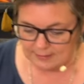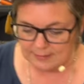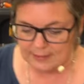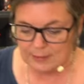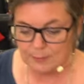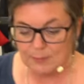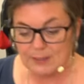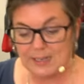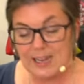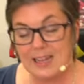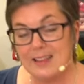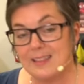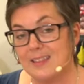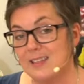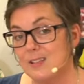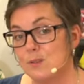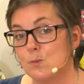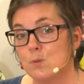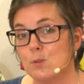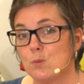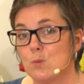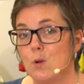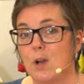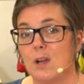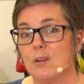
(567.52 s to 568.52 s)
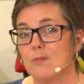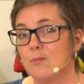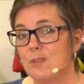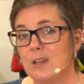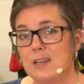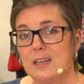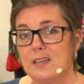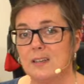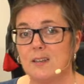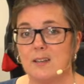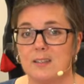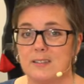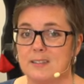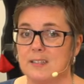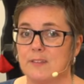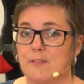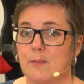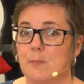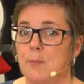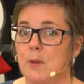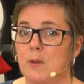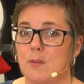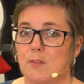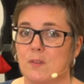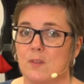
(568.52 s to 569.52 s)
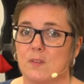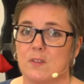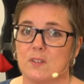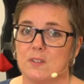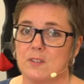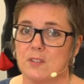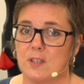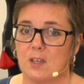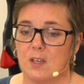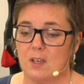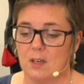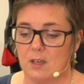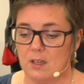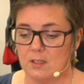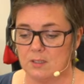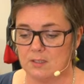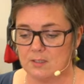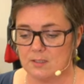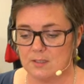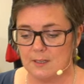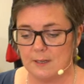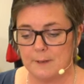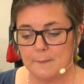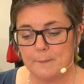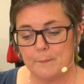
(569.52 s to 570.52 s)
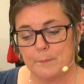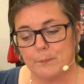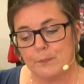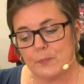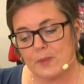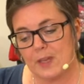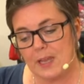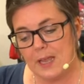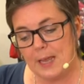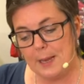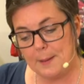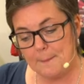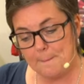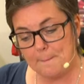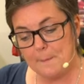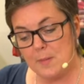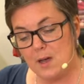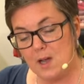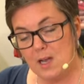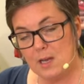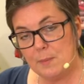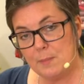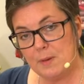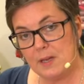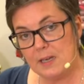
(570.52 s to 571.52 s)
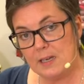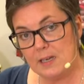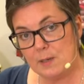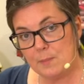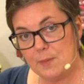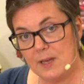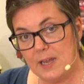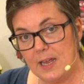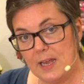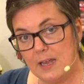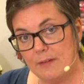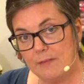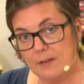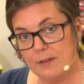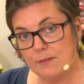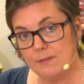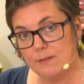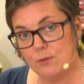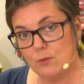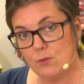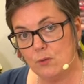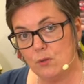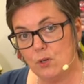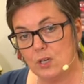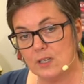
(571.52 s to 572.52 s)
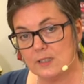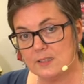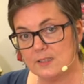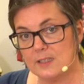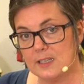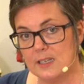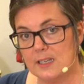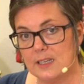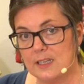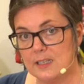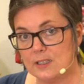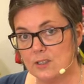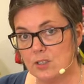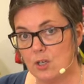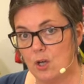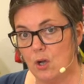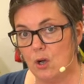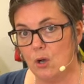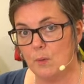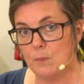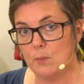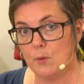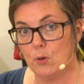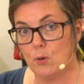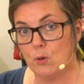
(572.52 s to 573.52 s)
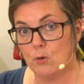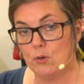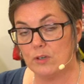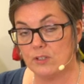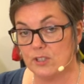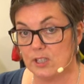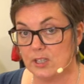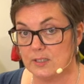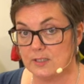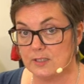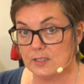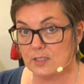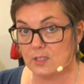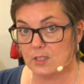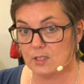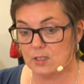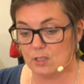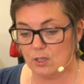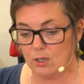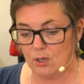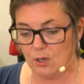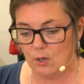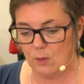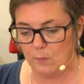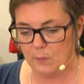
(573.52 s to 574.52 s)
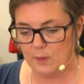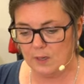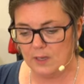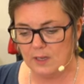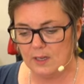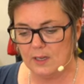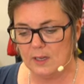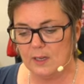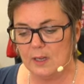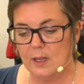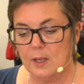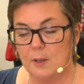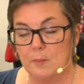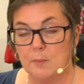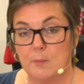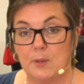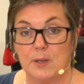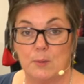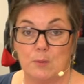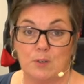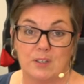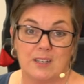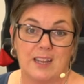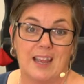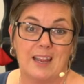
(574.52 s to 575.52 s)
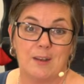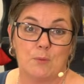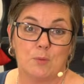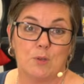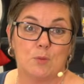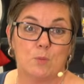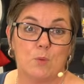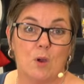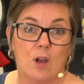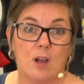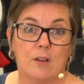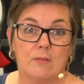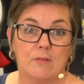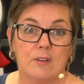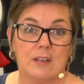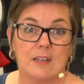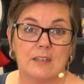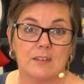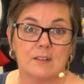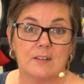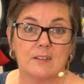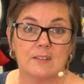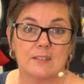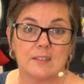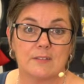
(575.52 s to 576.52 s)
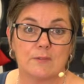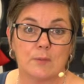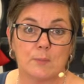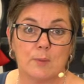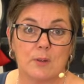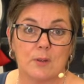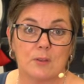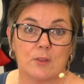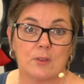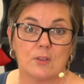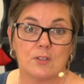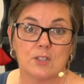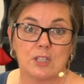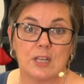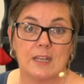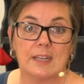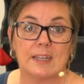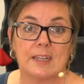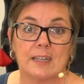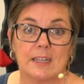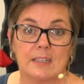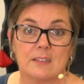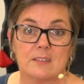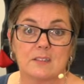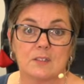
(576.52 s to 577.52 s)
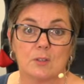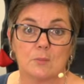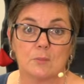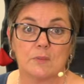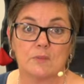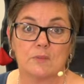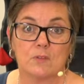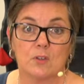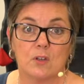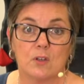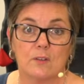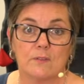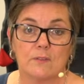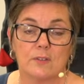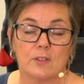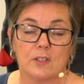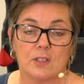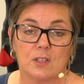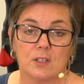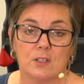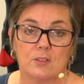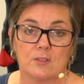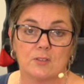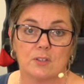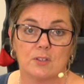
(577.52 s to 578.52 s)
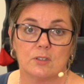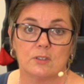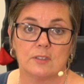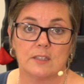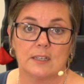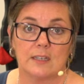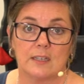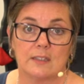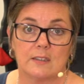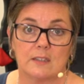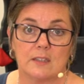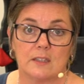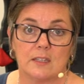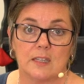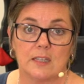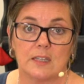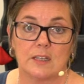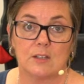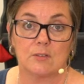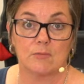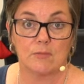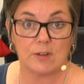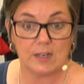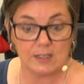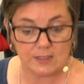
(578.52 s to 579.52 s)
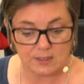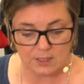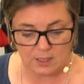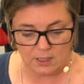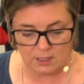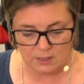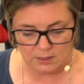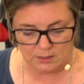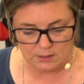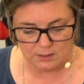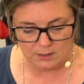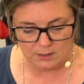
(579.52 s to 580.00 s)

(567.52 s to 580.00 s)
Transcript: Now, again, this would work really nicely for both of the skirts. It might be a little bit heavy for a Celia top or a Jessica top, but it, again, would work really nicely for both of the jackets that we've got for the Gertrude and the Greta.